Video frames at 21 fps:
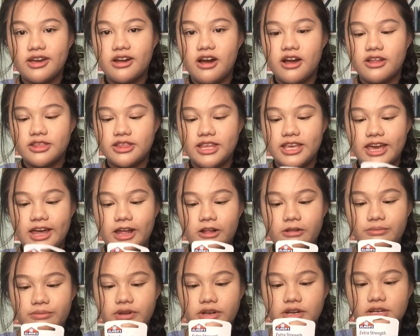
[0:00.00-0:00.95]
I got the
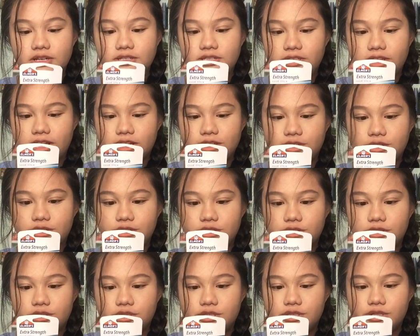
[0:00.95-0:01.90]
Elmer's
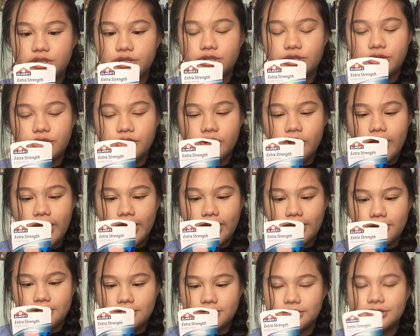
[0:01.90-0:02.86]
extra
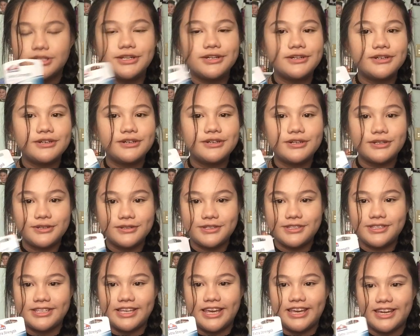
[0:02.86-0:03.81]
strength glue
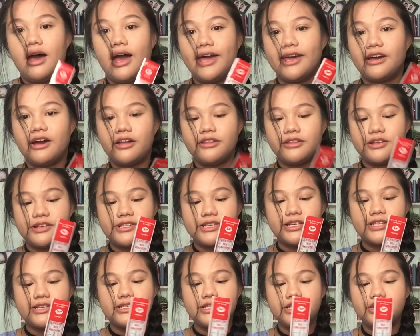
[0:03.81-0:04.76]
stick. I got the
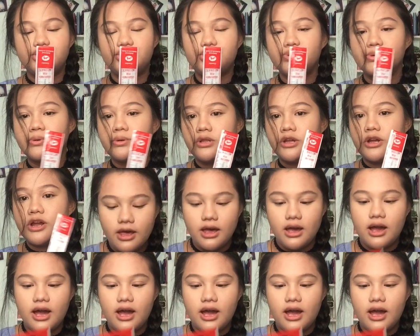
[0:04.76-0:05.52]
6-inch ruler.